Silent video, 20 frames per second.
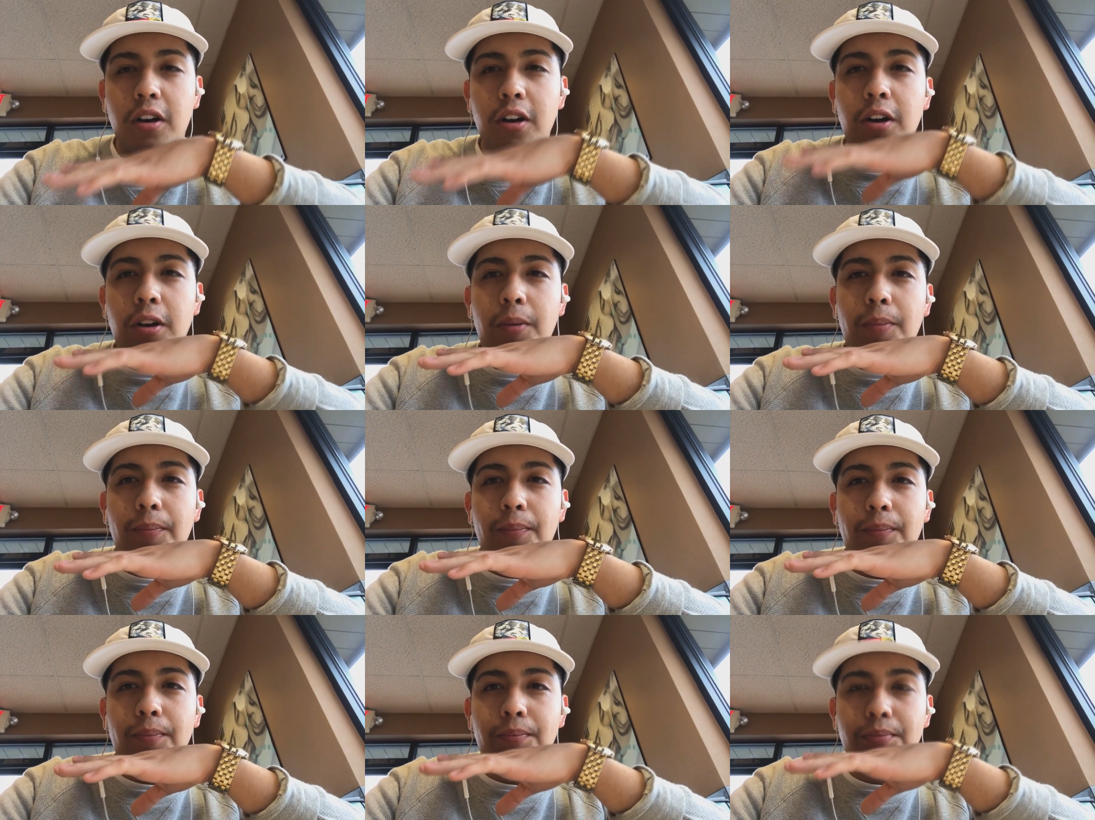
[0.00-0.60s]

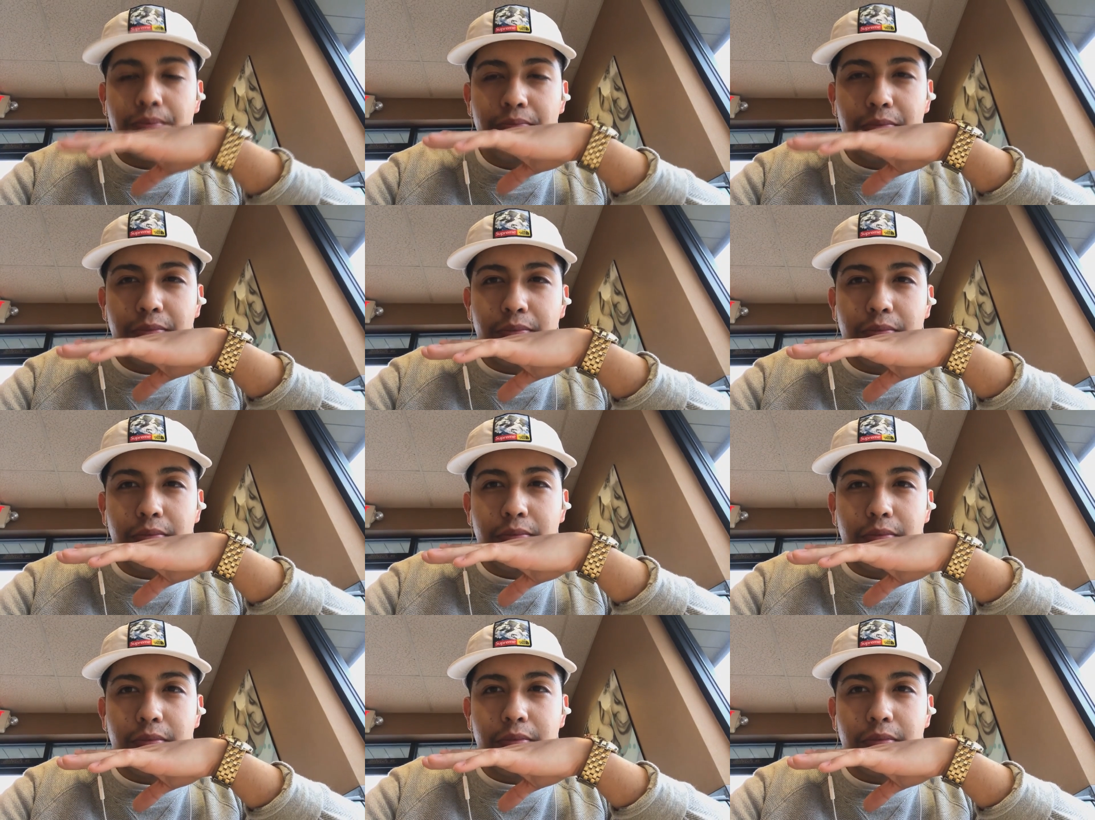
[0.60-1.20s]
Um,
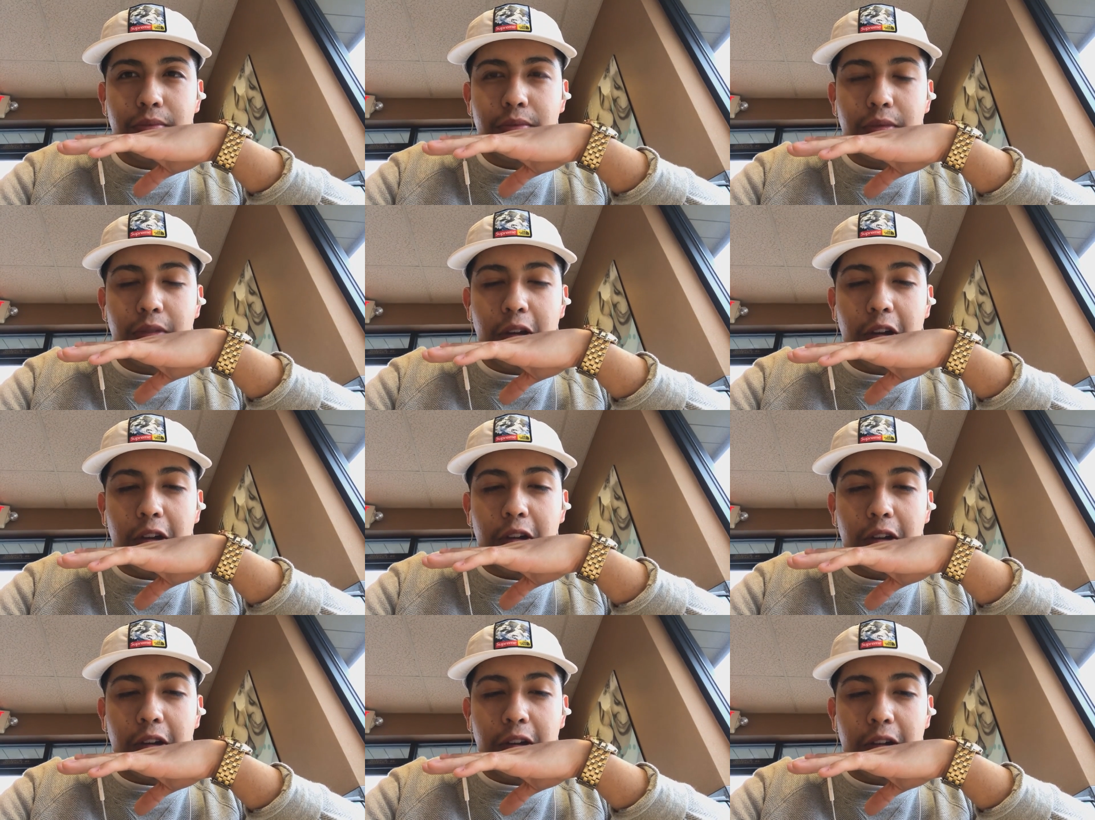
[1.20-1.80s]

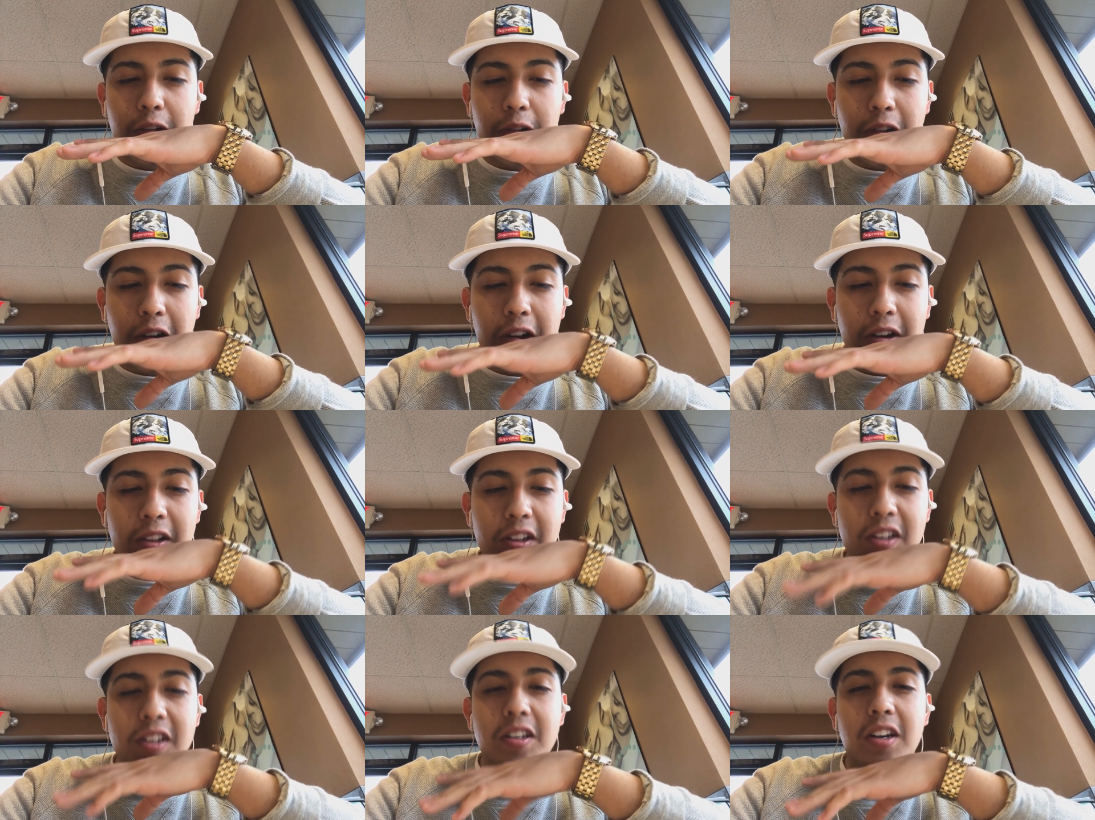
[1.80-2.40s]
um
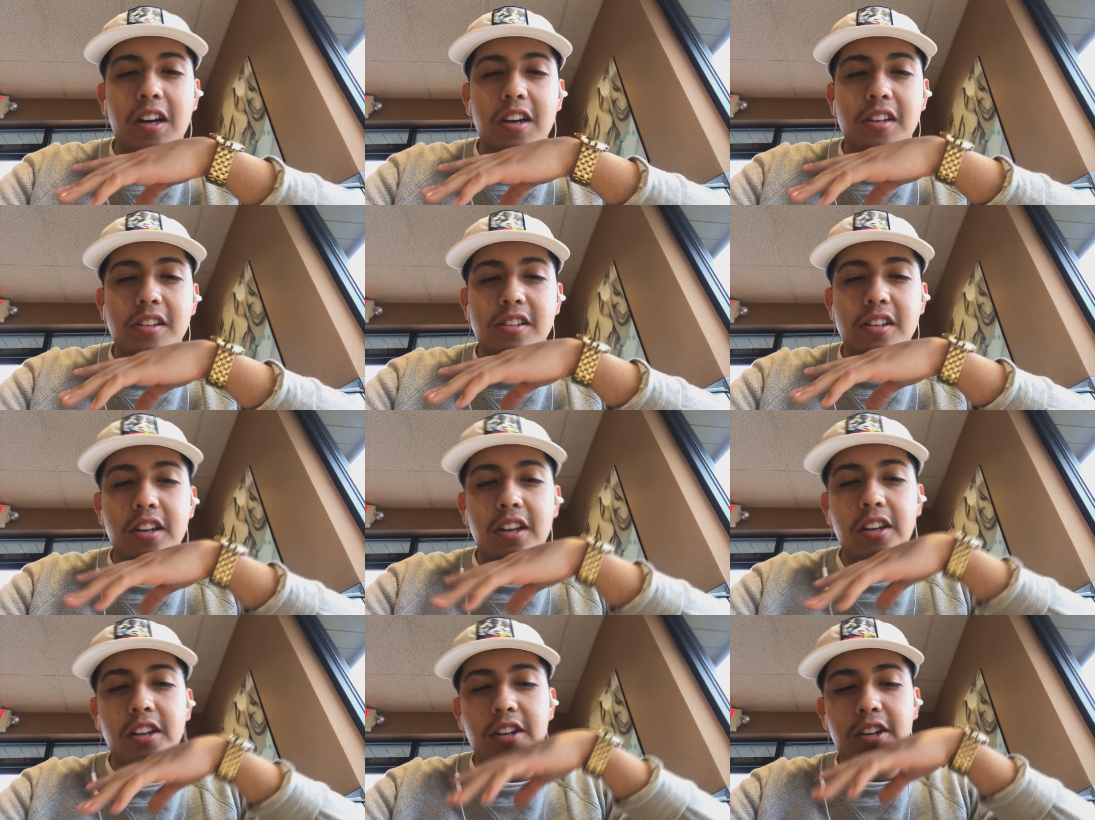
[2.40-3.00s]
how, do you, how do you
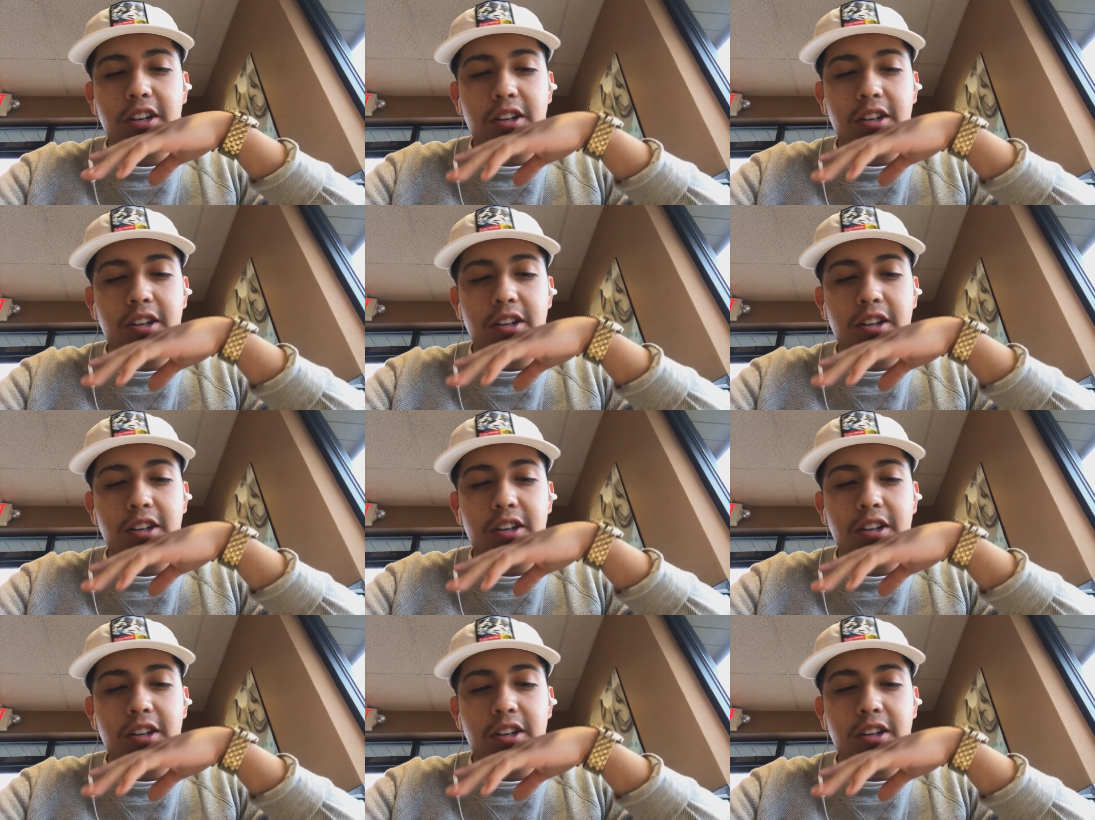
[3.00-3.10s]
say it?